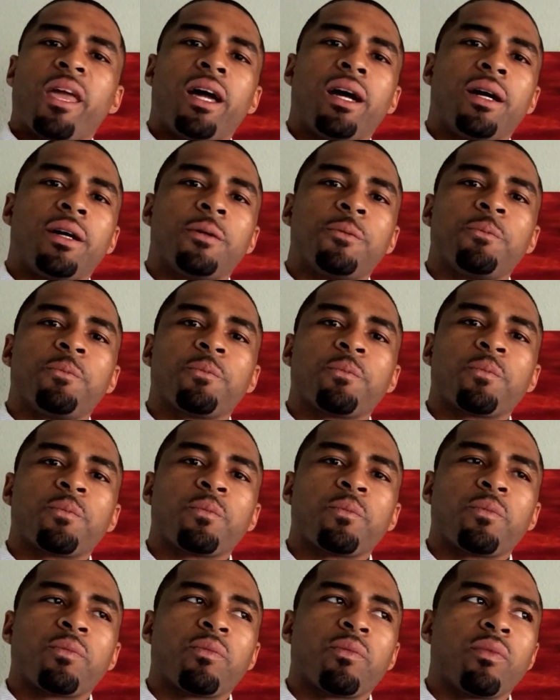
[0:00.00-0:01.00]
Um,
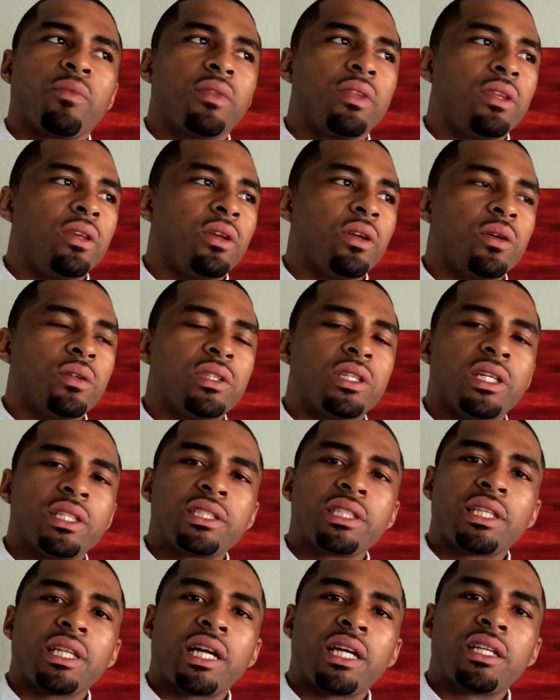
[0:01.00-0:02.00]

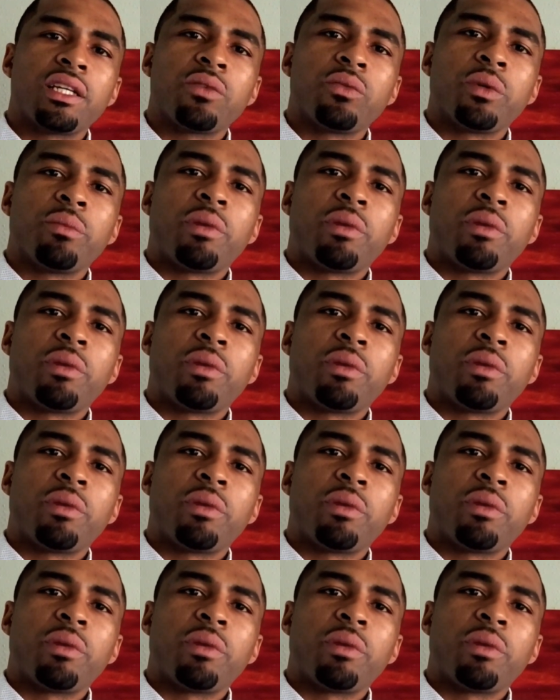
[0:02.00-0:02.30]
does it line up